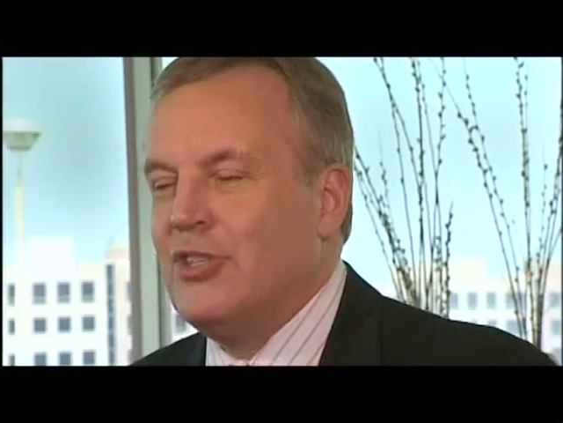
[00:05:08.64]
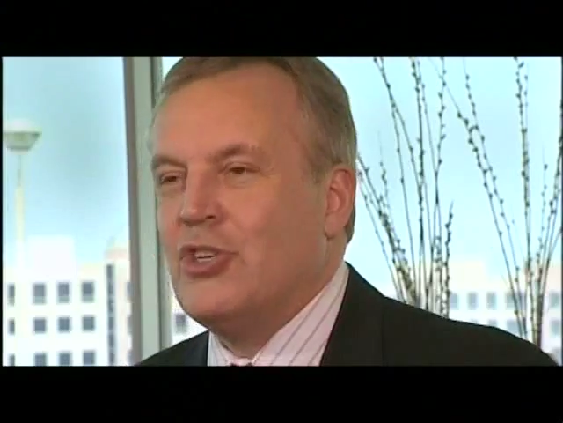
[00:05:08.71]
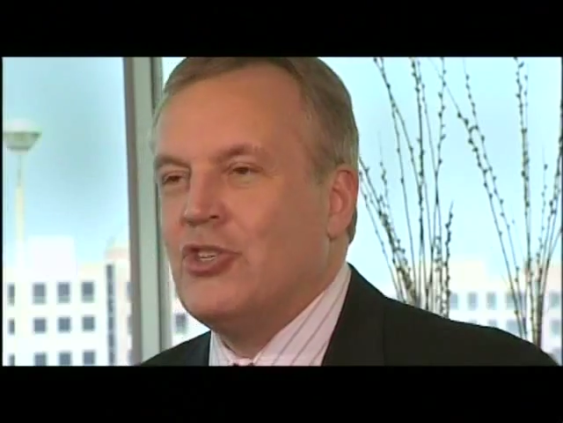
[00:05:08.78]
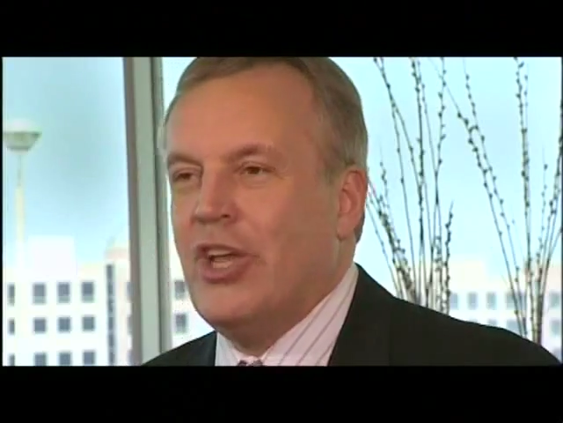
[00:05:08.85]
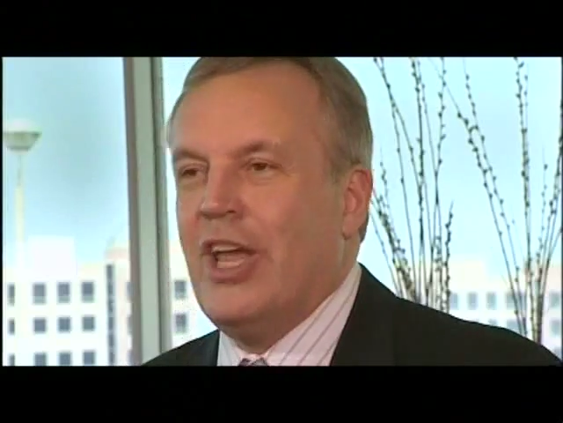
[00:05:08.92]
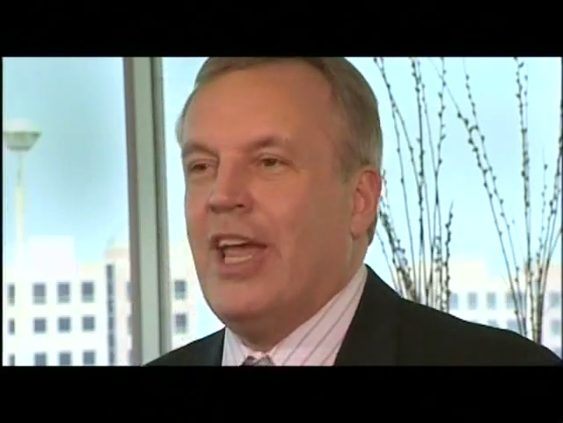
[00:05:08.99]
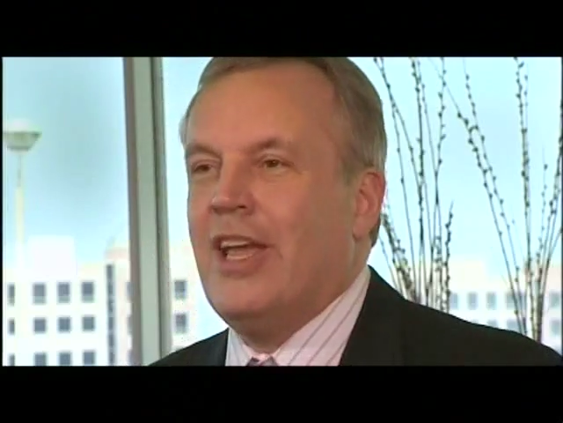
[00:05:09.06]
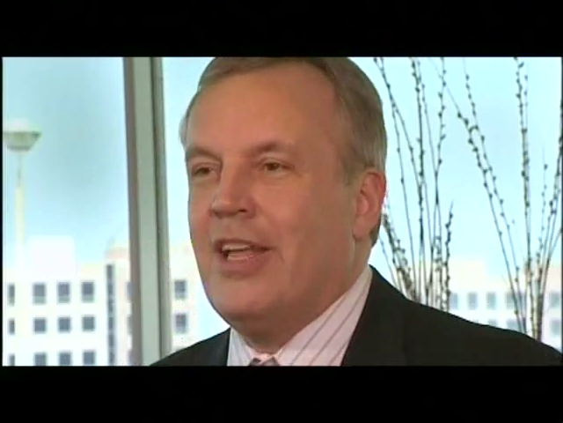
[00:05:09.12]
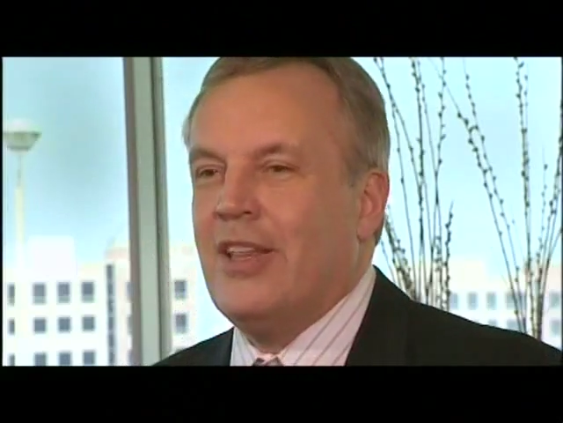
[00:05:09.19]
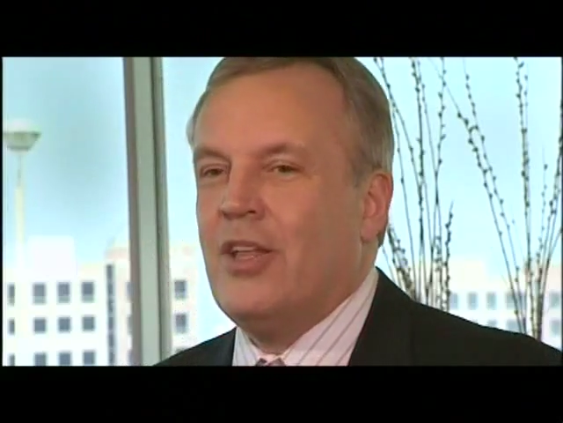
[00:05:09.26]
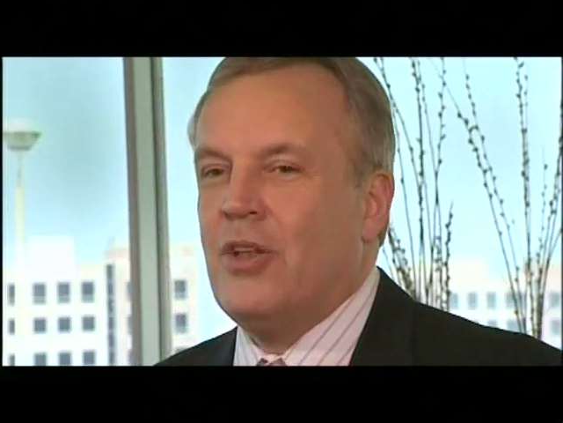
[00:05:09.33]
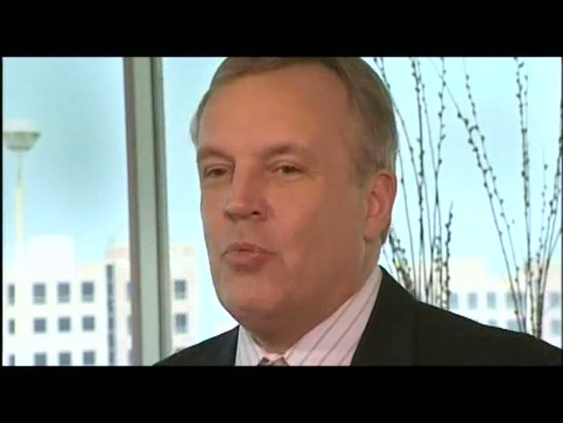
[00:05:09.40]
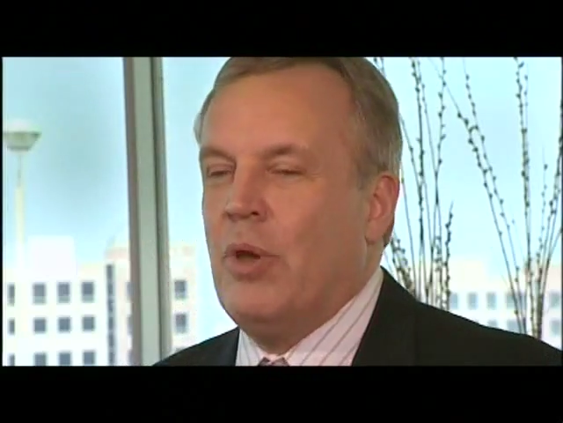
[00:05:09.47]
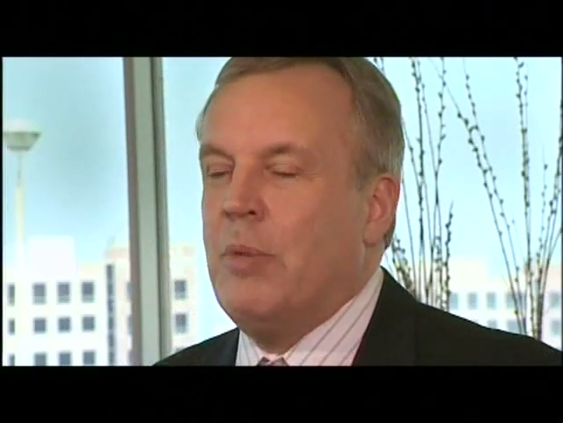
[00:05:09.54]
There's a
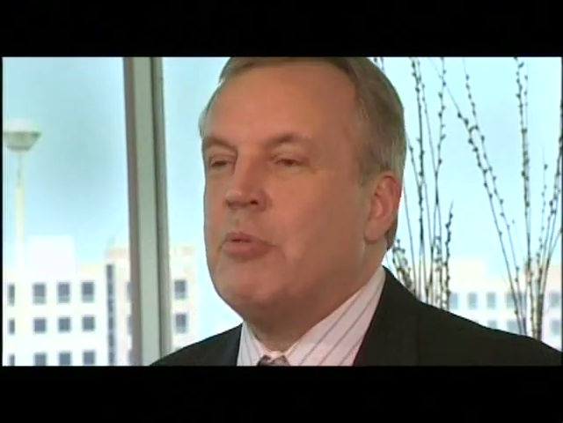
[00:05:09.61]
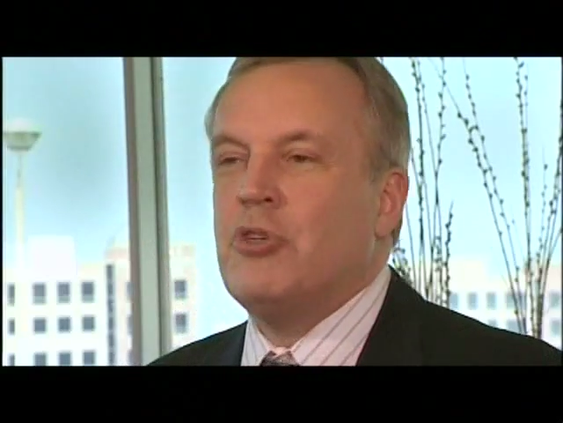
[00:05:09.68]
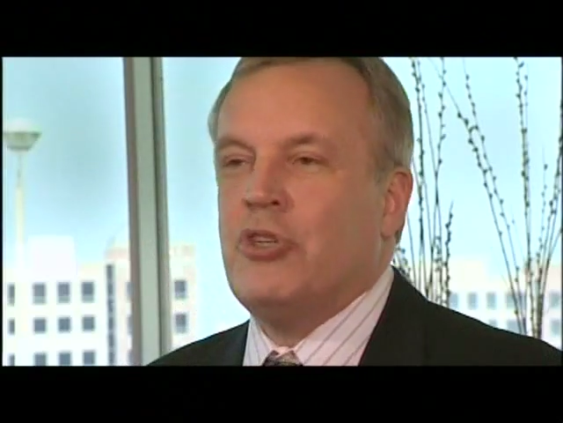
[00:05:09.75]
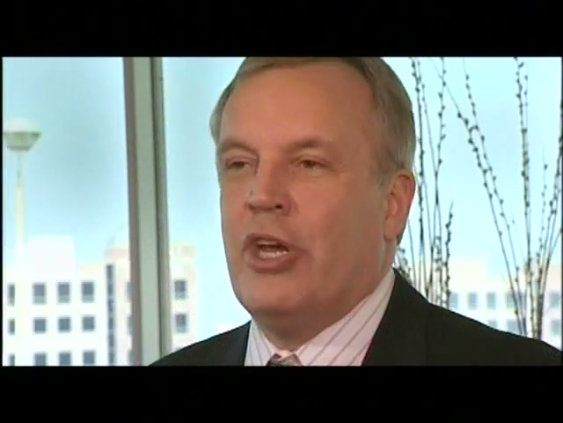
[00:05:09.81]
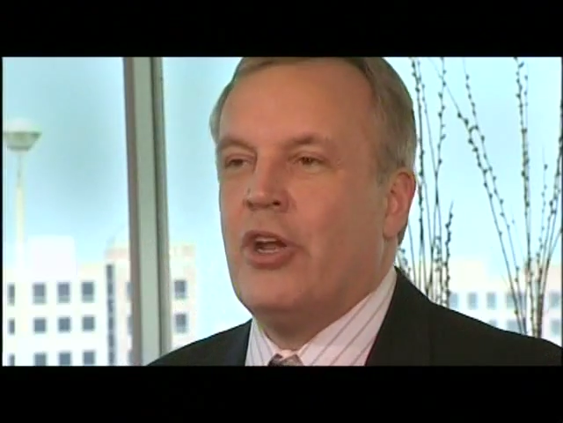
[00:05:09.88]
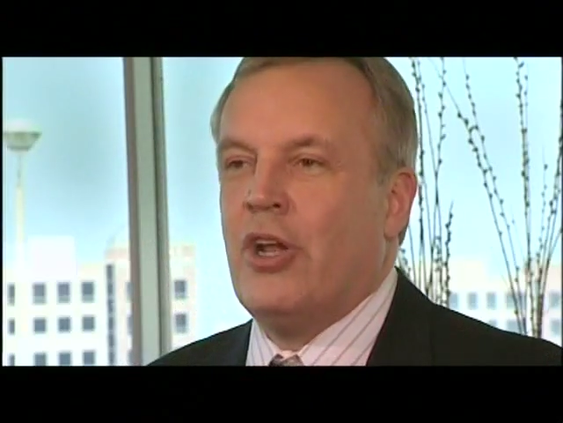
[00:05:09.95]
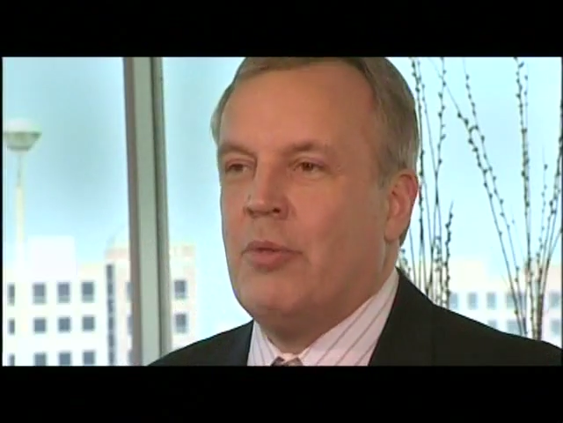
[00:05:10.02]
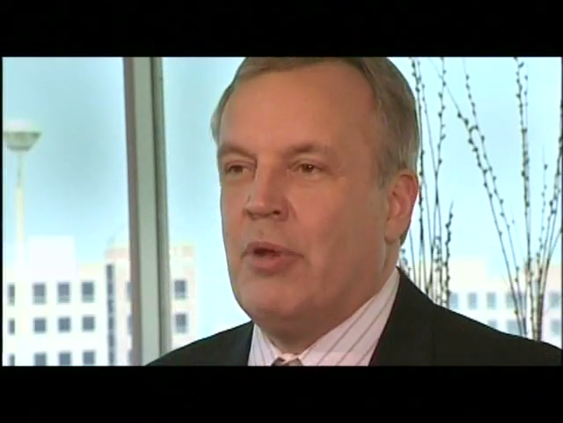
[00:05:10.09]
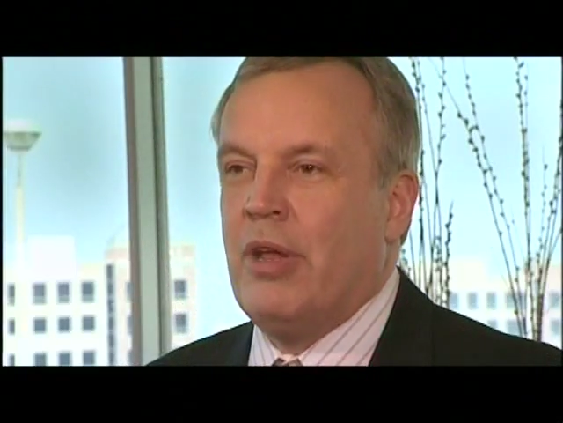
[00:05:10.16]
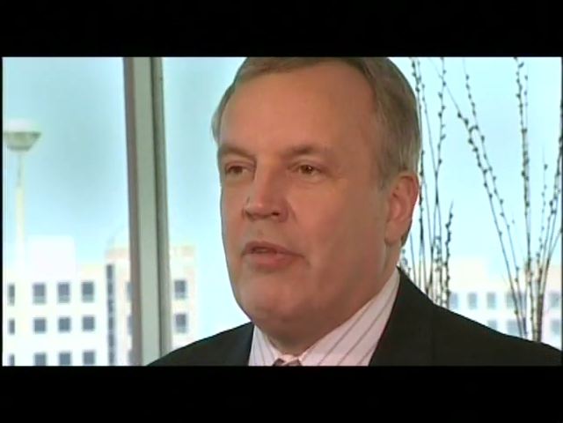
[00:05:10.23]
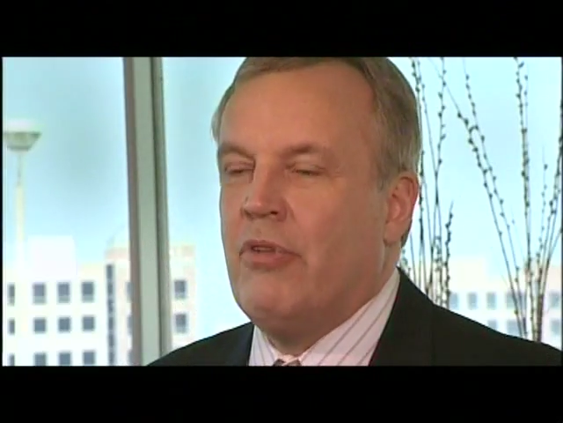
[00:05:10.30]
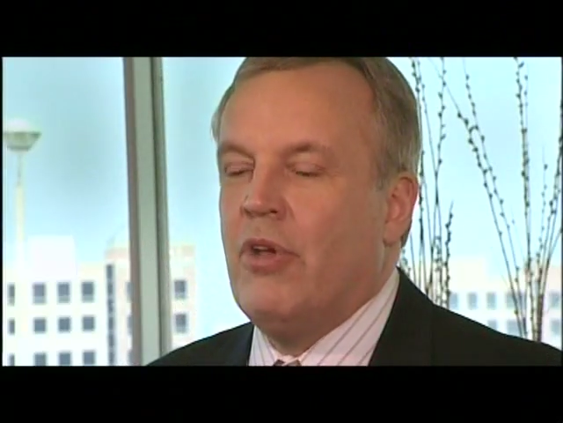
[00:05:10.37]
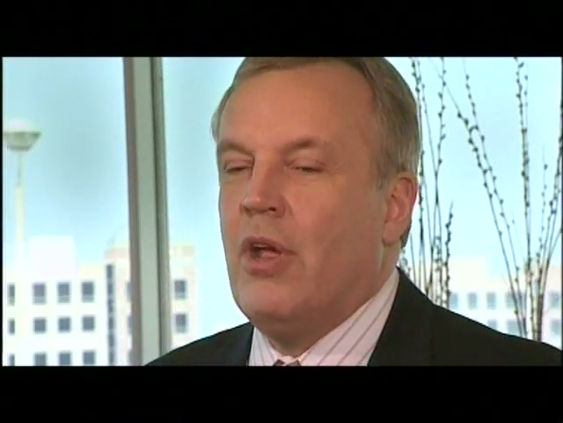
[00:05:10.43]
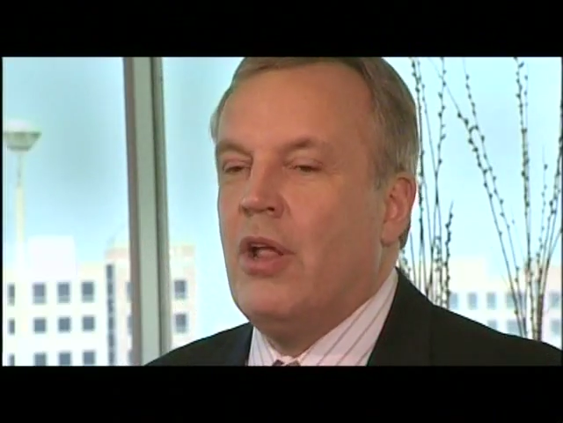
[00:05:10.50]
saying that we particularly
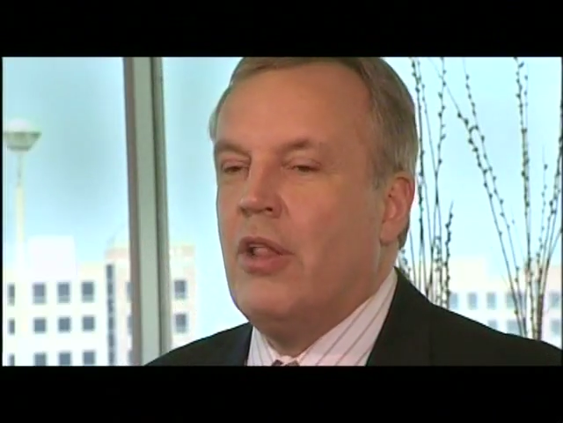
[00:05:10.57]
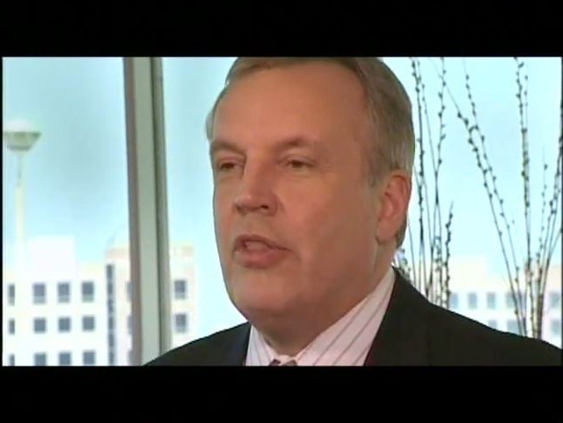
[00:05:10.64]
believe